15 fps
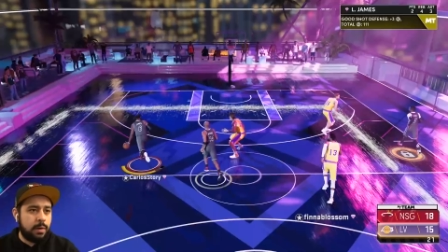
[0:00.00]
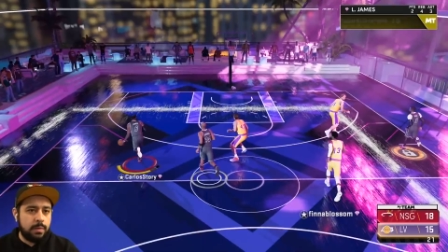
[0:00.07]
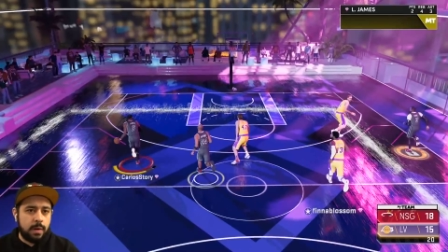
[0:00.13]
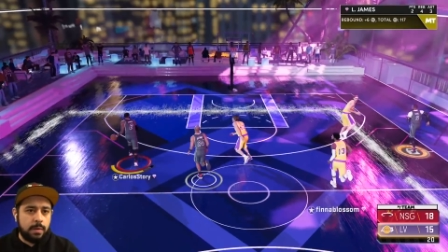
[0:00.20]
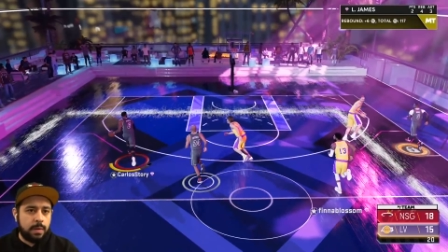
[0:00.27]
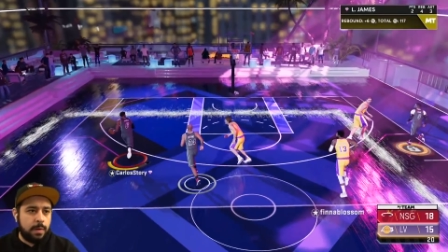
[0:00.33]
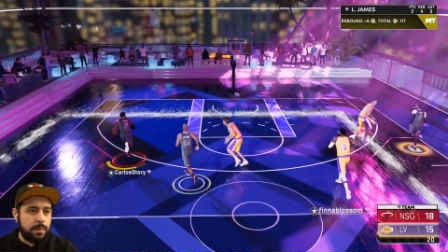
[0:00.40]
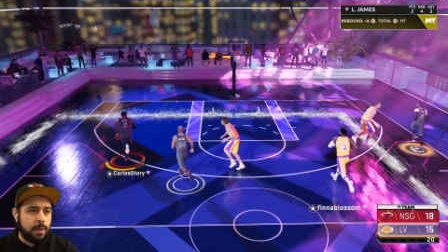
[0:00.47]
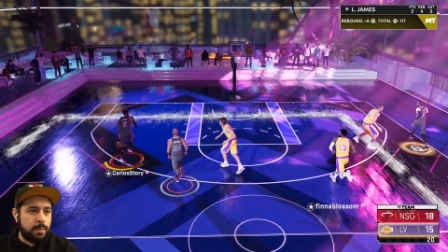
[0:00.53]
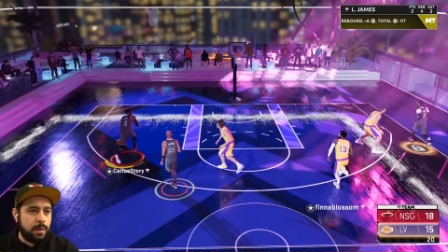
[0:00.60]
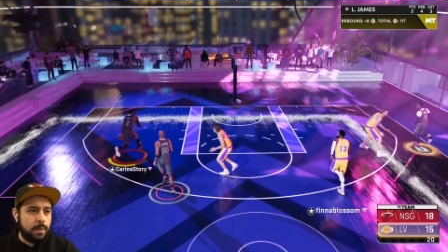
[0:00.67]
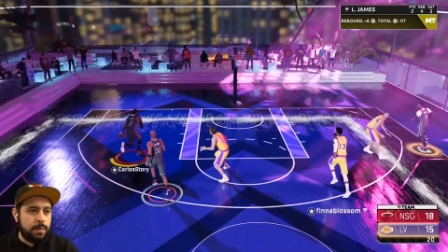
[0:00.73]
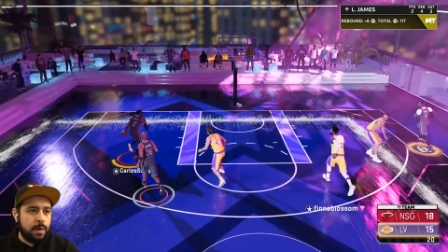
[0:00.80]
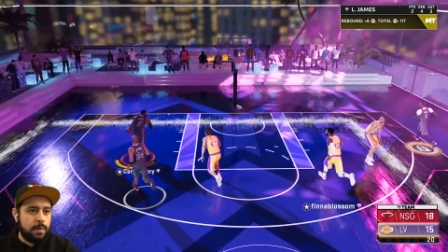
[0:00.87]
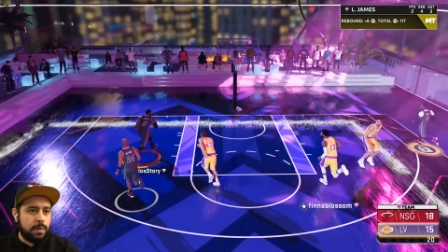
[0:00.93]
Go, go, go, go,
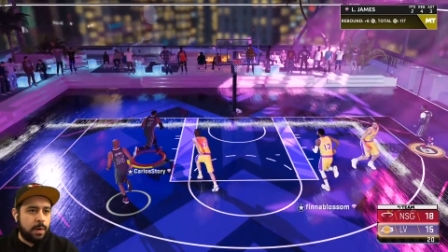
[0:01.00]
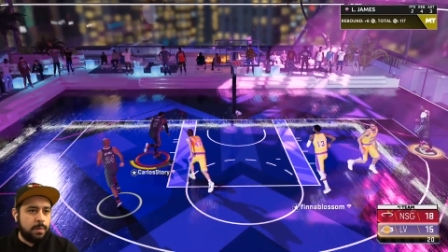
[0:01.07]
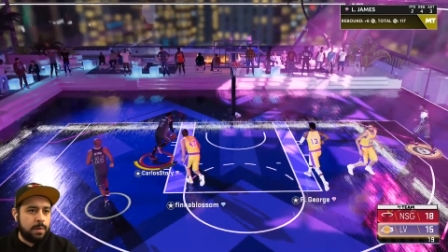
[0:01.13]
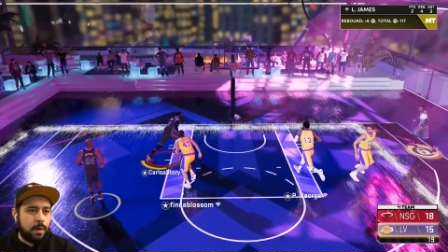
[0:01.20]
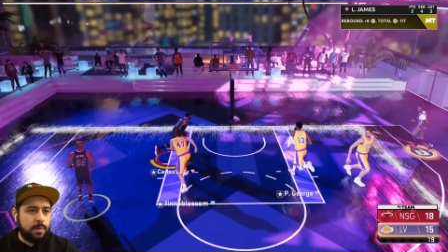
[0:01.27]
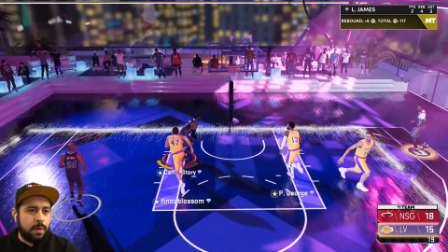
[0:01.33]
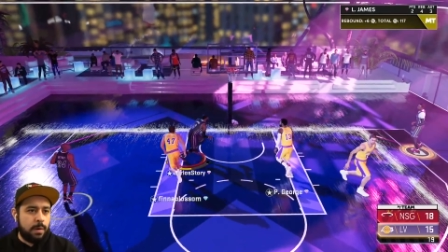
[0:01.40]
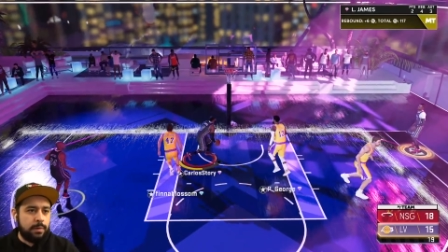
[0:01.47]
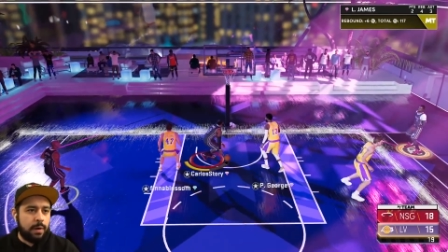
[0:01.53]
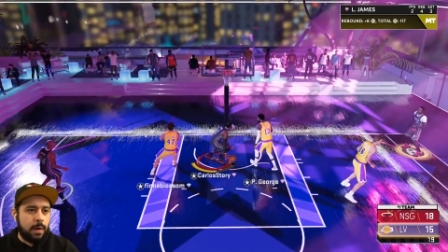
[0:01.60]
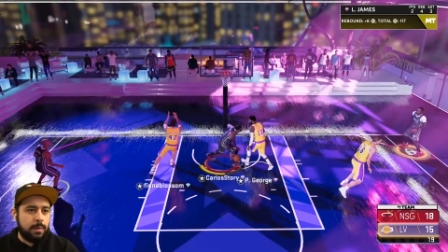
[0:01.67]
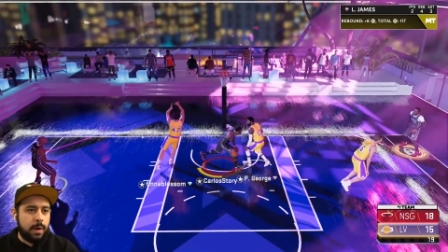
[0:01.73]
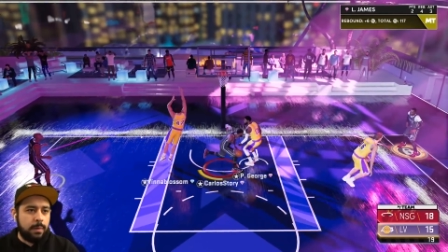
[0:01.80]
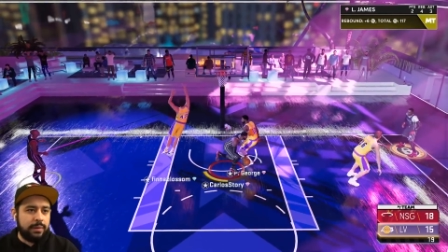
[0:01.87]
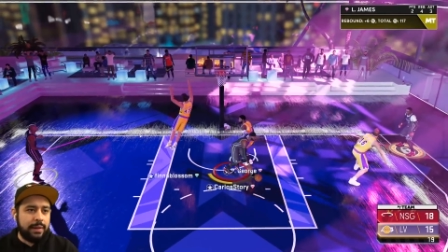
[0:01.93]
go, go, go, go, go, go,
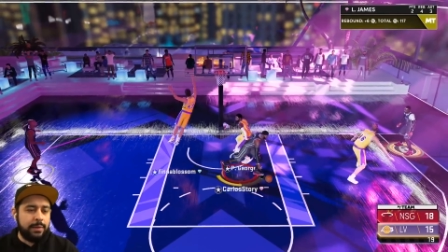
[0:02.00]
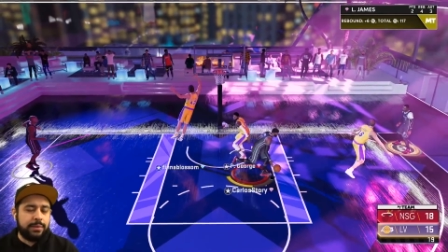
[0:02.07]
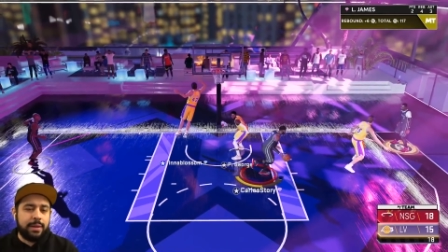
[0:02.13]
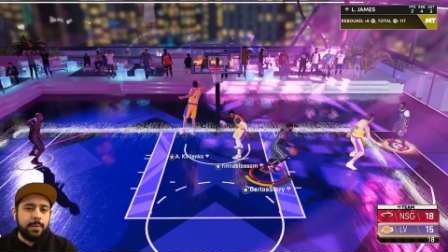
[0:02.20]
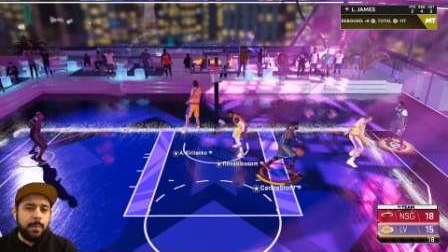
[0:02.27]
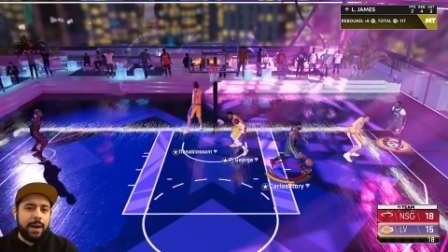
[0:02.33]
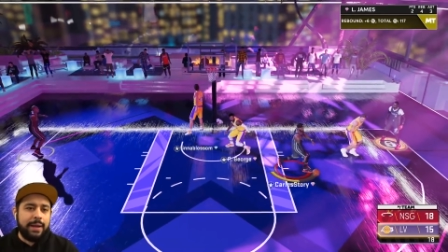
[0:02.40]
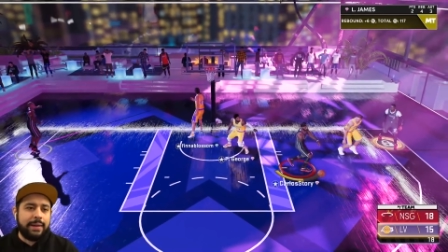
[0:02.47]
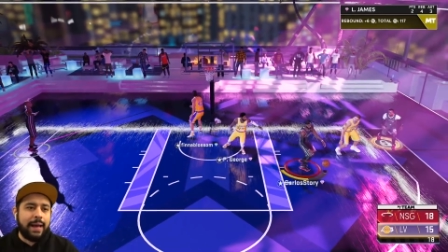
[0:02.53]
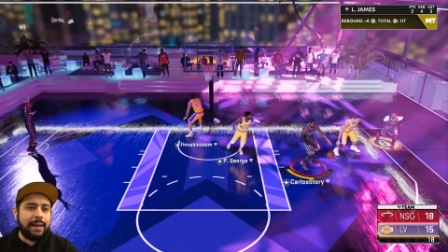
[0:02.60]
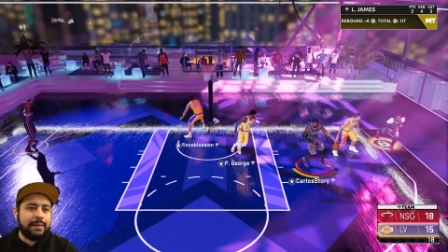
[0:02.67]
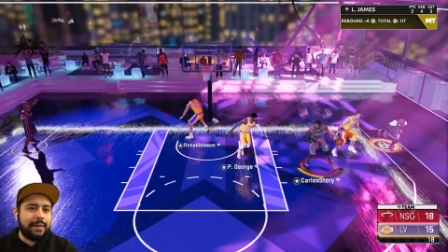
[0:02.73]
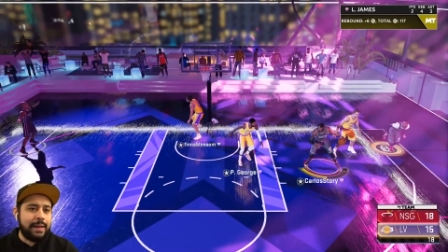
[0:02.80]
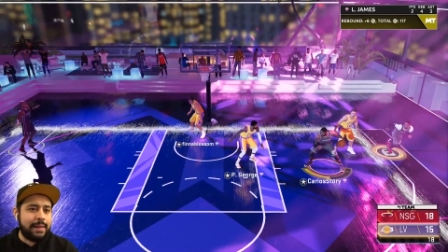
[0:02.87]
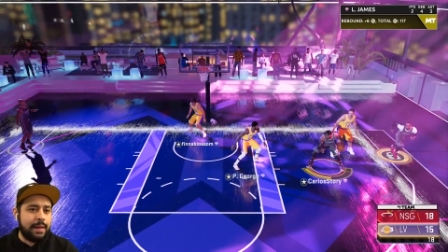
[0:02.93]
go. D, D Wait,
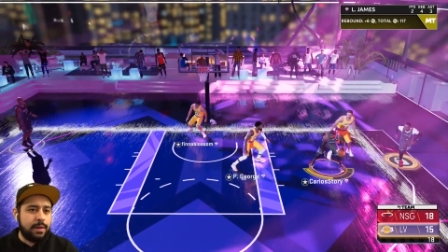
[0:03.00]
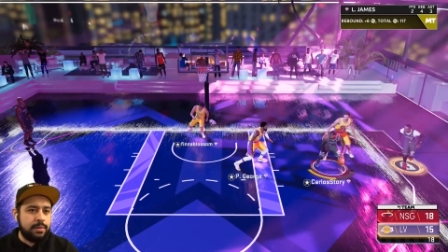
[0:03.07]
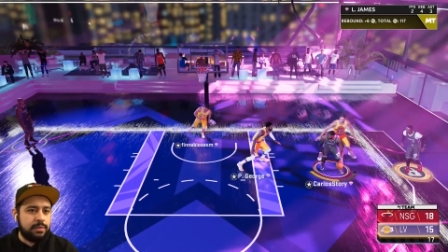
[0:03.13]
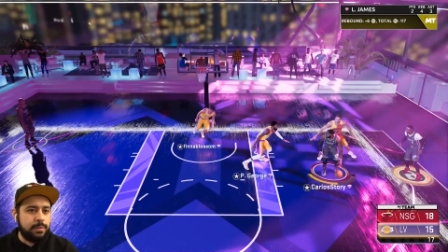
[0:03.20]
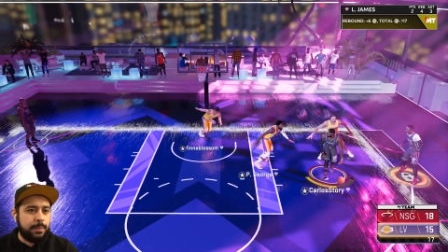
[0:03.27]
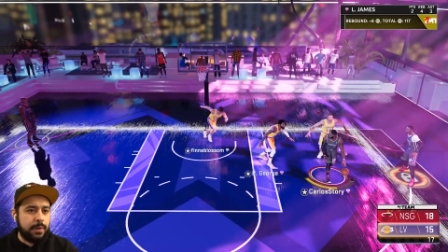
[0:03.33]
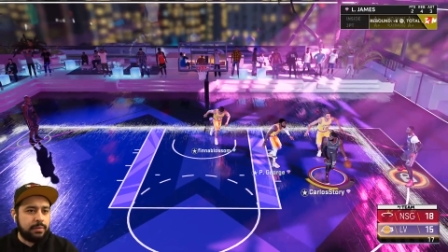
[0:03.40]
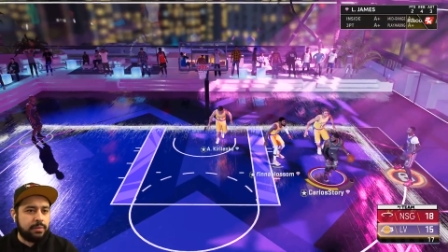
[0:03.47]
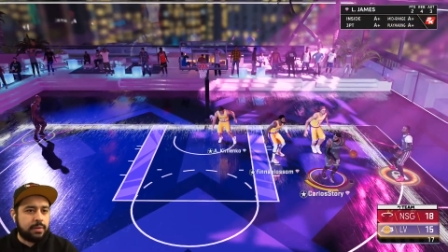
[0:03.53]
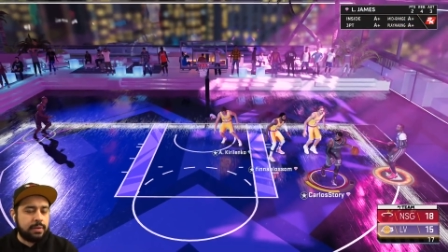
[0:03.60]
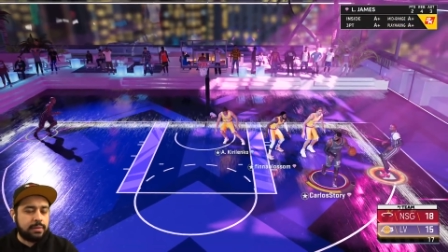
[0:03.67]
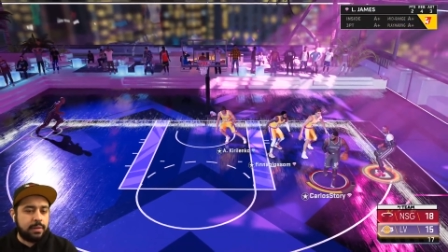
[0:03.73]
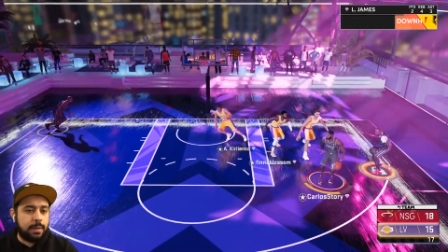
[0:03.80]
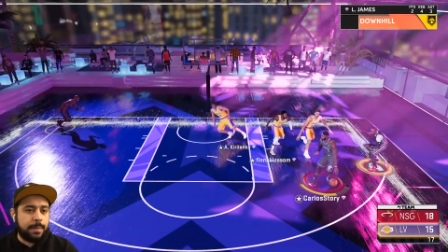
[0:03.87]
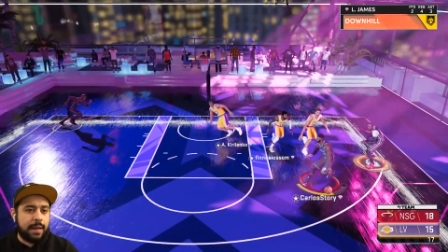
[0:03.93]
god dang it. You're supposed to
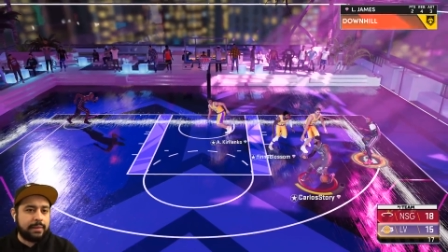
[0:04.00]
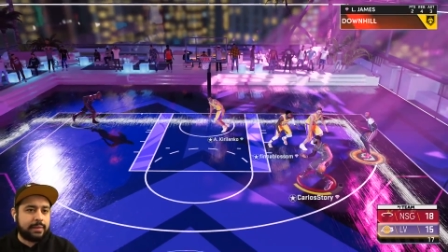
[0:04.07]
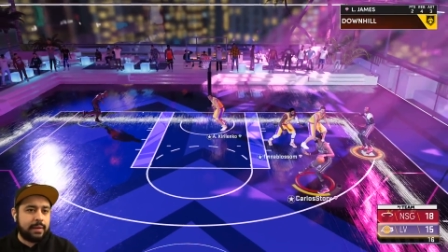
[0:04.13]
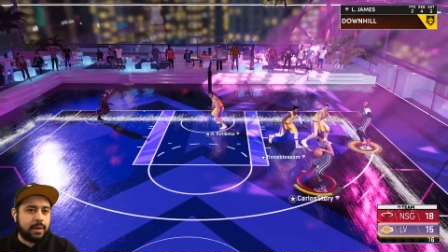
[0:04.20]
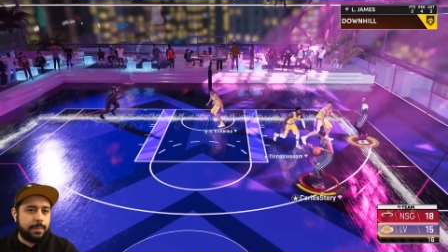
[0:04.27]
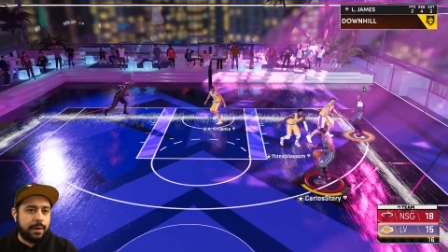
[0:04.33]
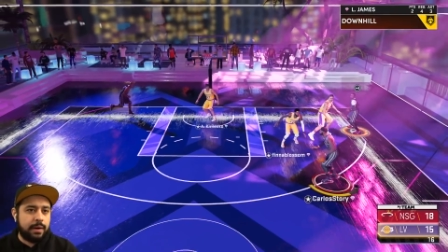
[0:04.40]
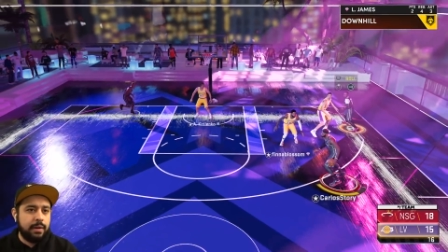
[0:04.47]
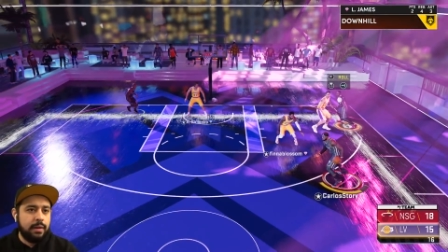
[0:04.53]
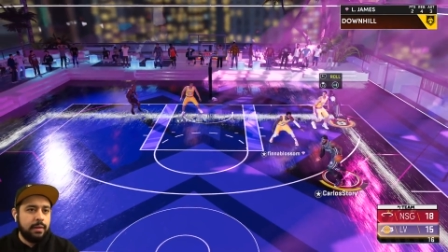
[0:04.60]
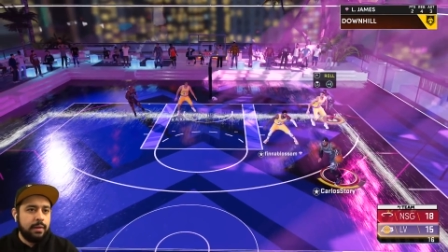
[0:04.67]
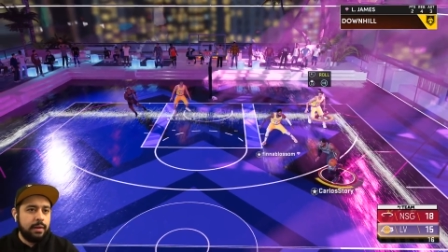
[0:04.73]
cut to the basket. Come here.